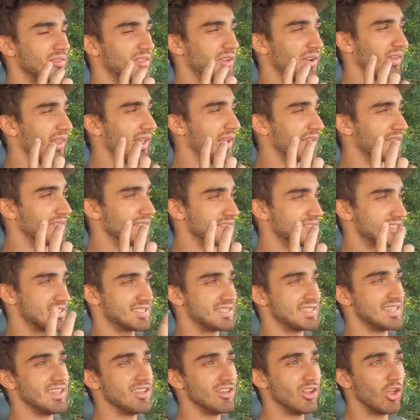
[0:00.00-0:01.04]
they're like
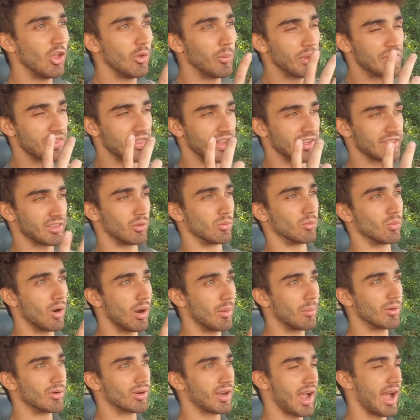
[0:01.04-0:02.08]
steel with like the
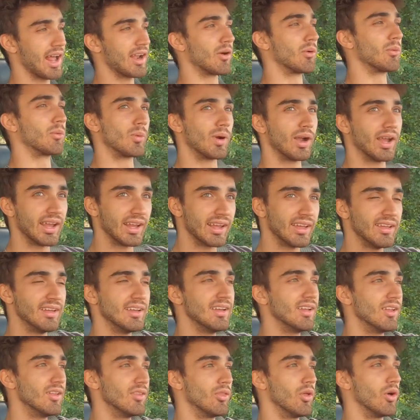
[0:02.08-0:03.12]
rubber kind of
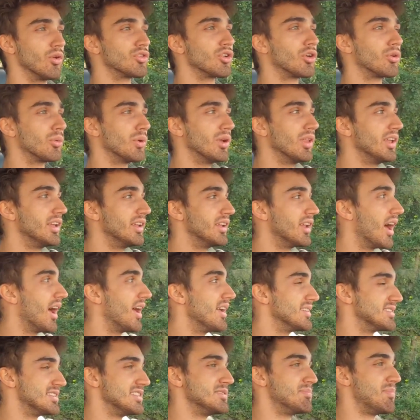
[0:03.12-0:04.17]
ring. Those are really
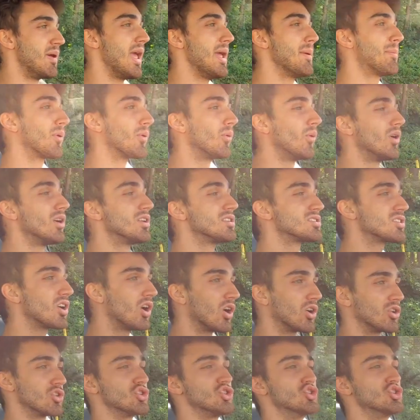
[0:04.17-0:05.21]
nice. These paper ones
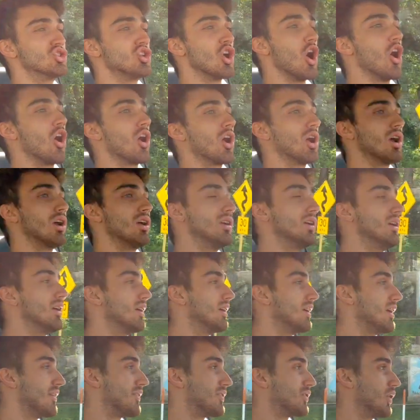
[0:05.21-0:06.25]
are junk.
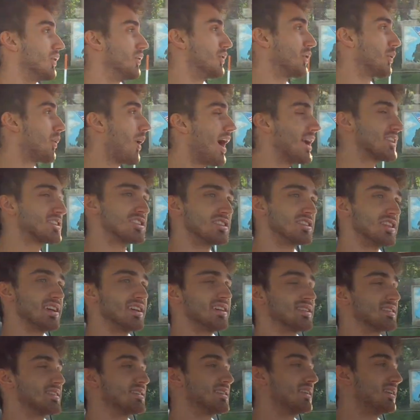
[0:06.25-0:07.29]
And so if you're watching
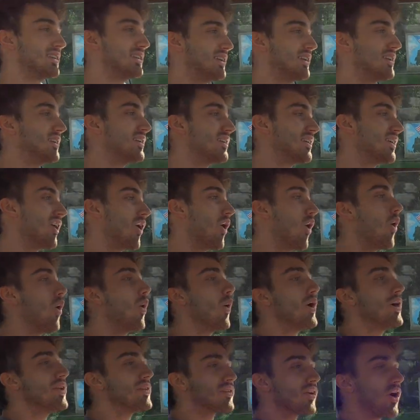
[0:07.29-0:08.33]
this,
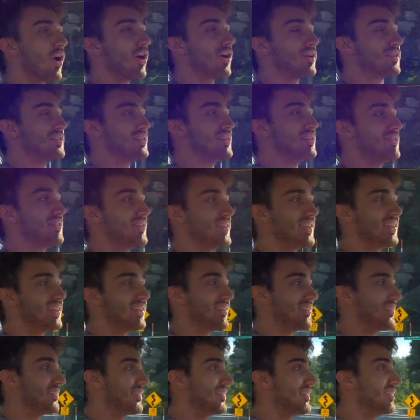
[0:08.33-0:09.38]
always
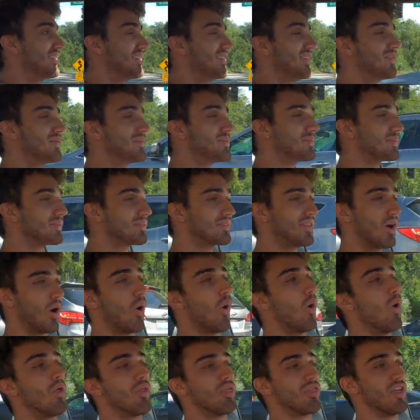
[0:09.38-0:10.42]
RTV the
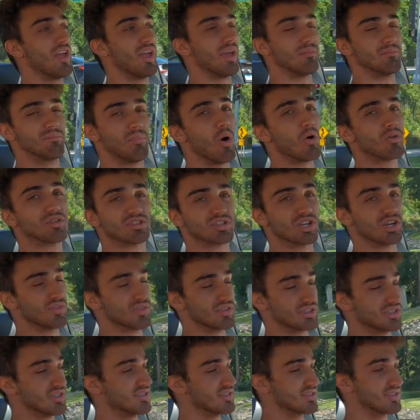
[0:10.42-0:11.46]
whole thing, both
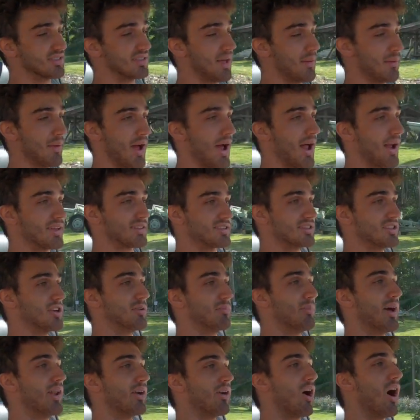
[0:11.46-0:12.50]
surfaces. I mean, honestly,
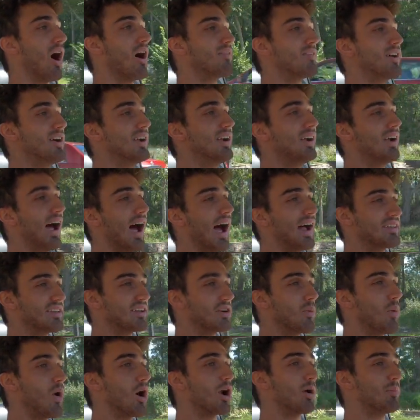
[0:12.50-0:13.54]
you're better off. I
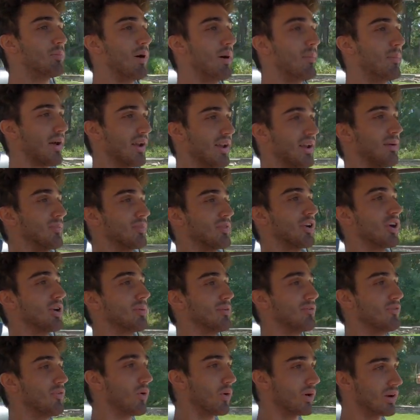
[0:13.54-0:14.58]
did a water pump on an
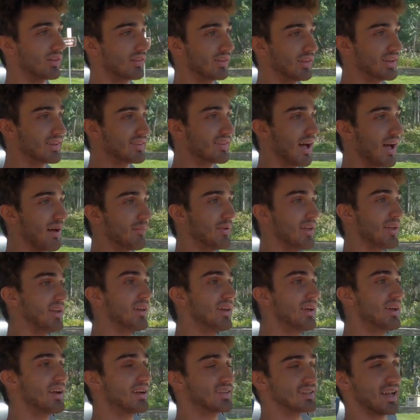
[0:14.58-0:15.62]
M30 before, and it leaked on me
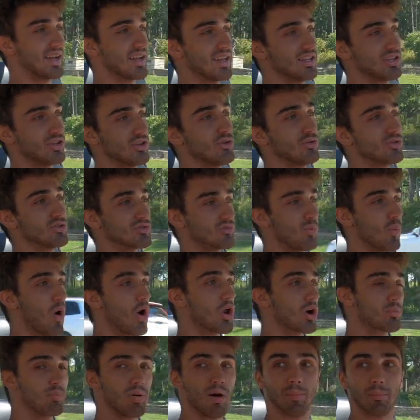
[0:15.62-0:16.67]
because I didn't use
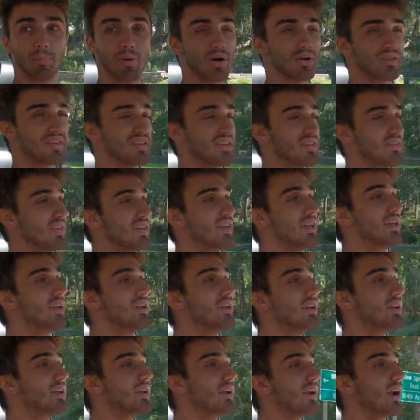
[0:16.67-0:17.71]
water pump
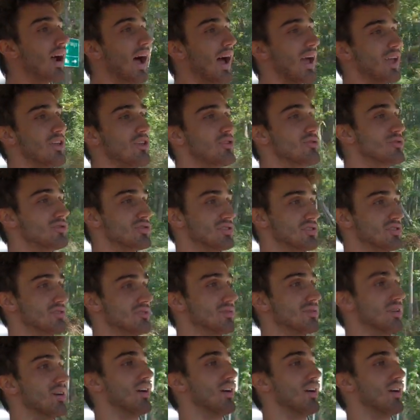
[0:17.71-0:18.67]
RTV. I used